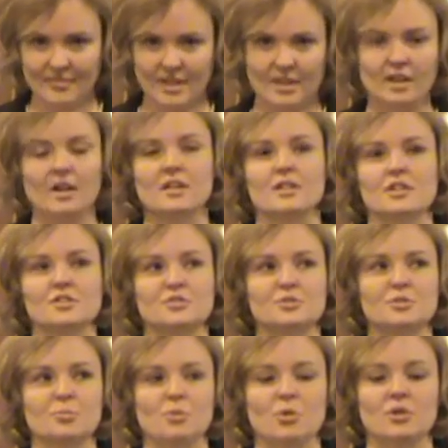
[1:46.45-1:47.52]
uh, in our
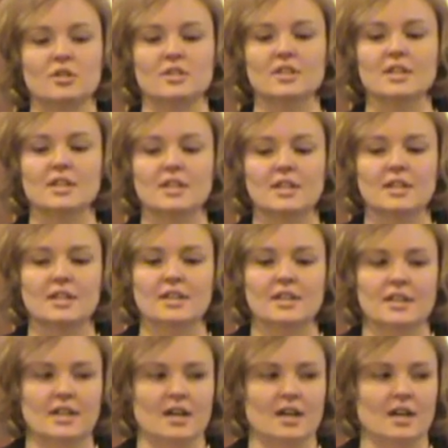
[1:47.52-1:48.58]
school board.
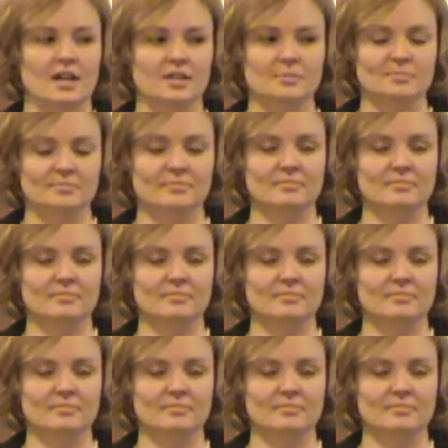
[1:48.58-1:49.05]
Um,